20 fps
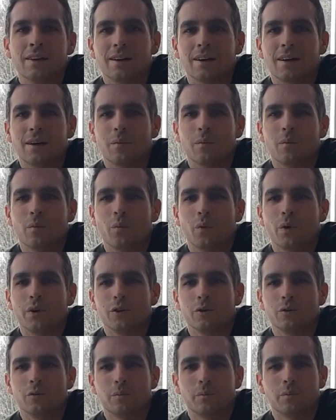um, when
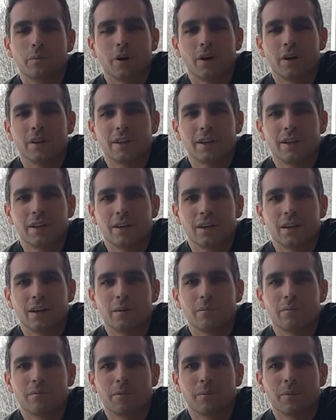you pot that
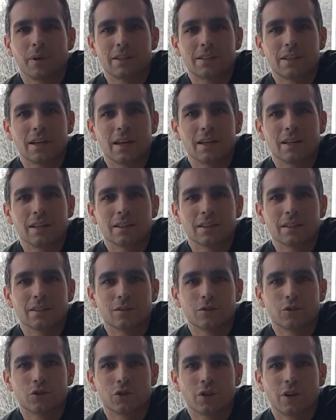up from that tiny
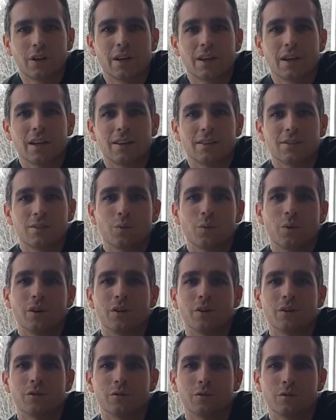little tray into one
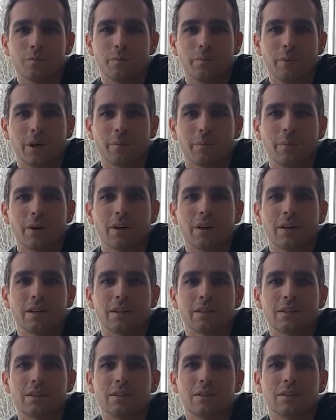of those big
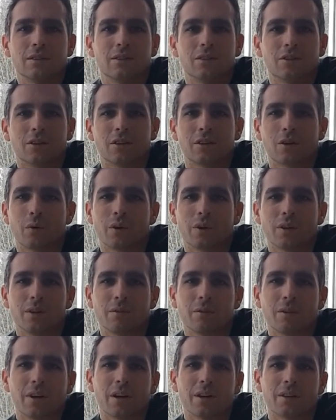pots, you're going to quickly
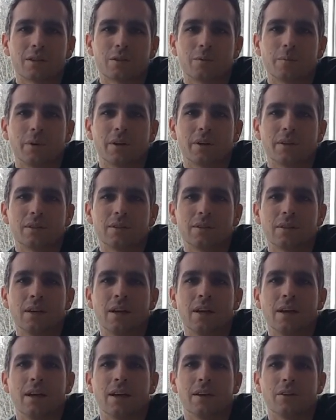run out of space.
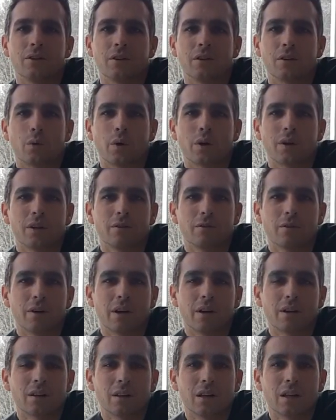You're going to quickly run
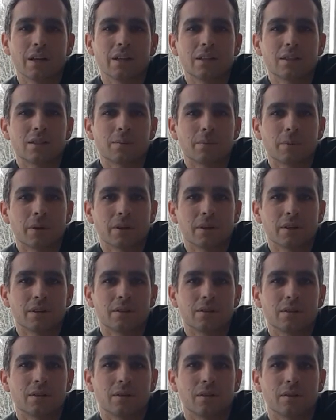out of light
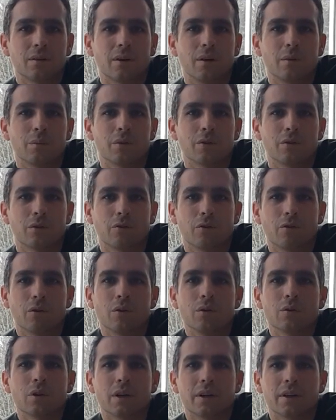space uh, with your
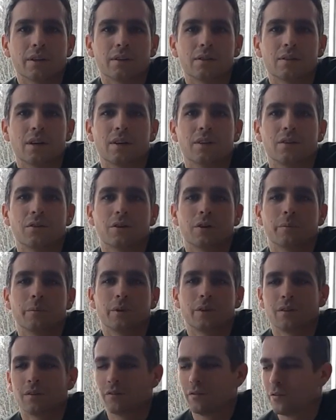grow lights, and you're going to
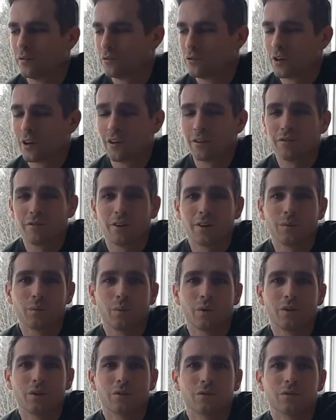be trying to find
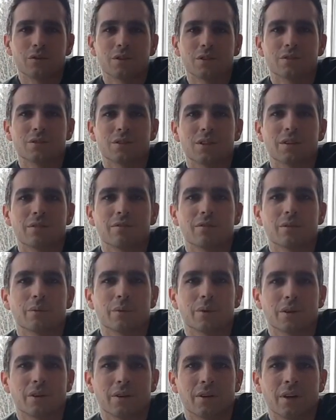windowsills
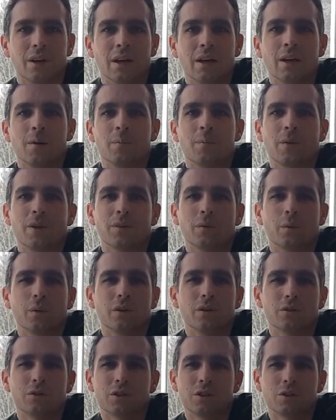everywhere. And the
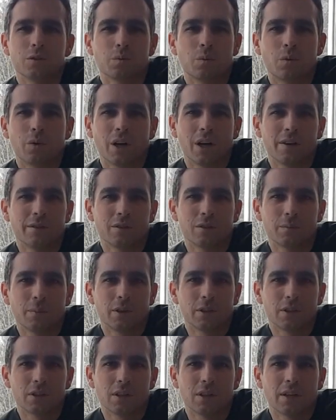windowsills won't have as
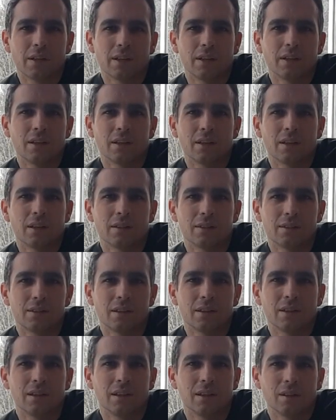much light as
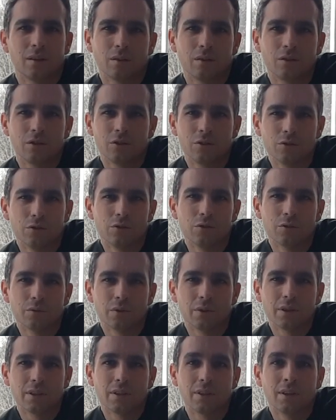they need
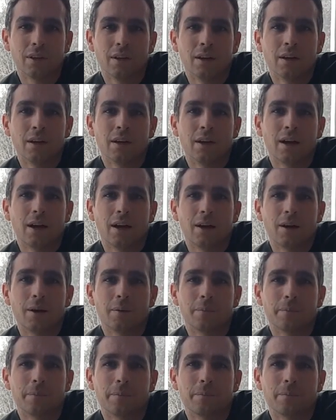usually.
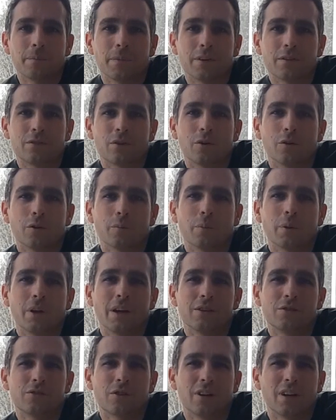Um, so the
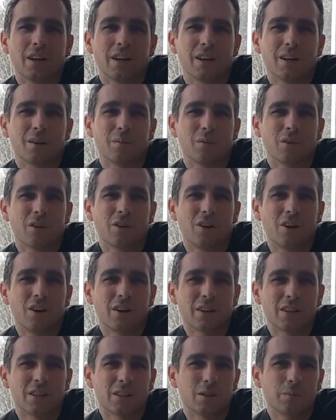plants are going to end up
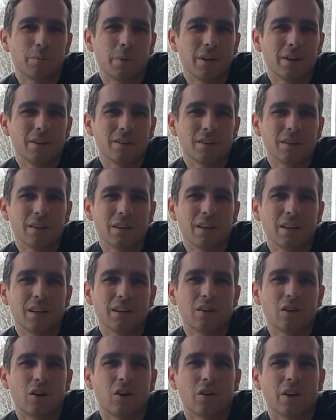long and spindly
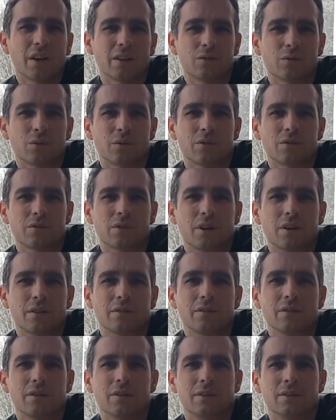and all that sort of stuff.
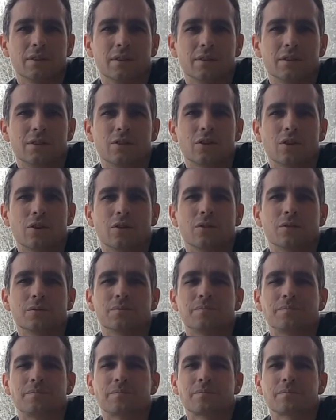
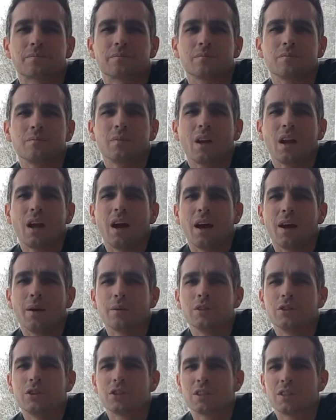So I
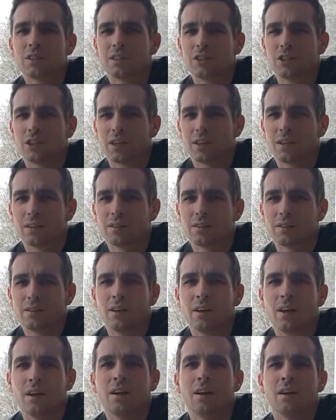would just suggest
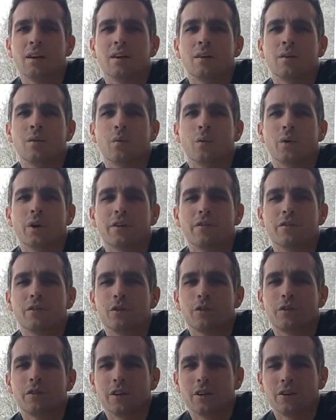whatever
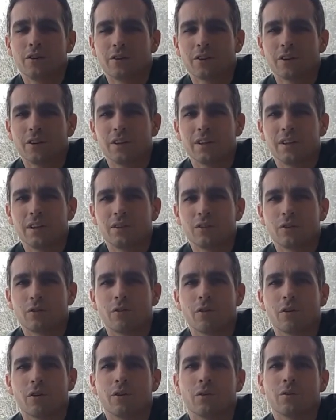you think you're going to need to
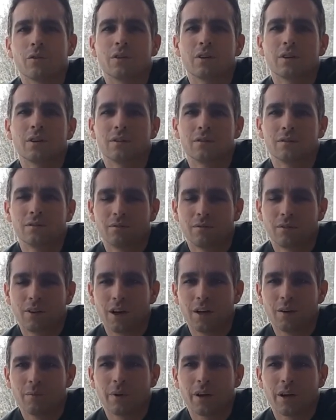grow,
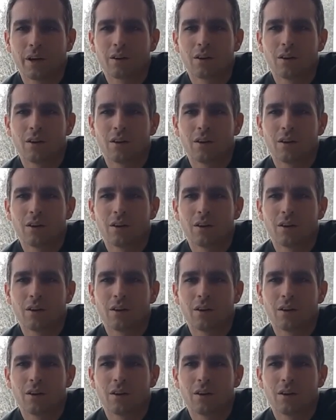cut back